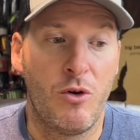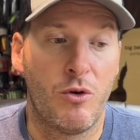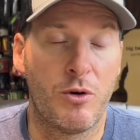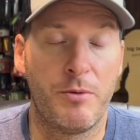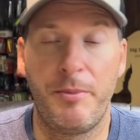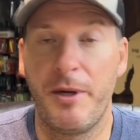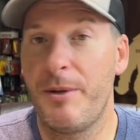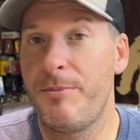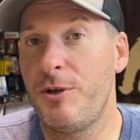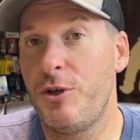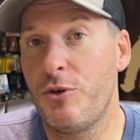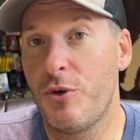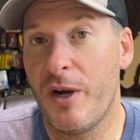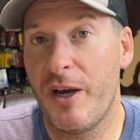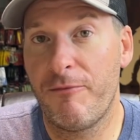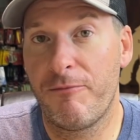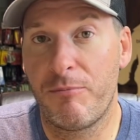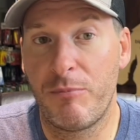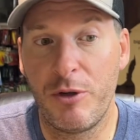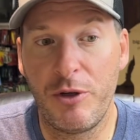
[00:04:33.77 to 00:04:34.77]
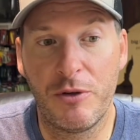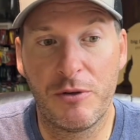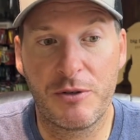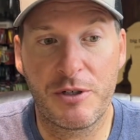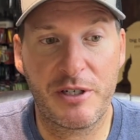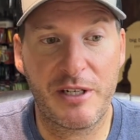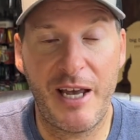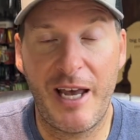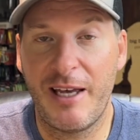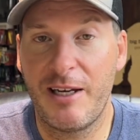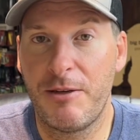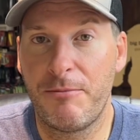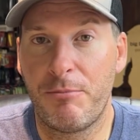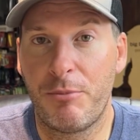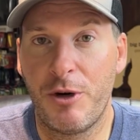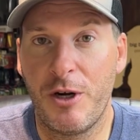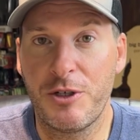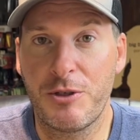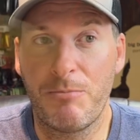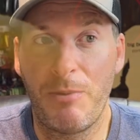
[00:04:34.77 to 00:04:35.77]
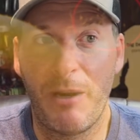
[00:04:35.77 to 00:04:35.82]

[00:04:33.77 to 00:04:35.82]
Or maybe you're scanning brush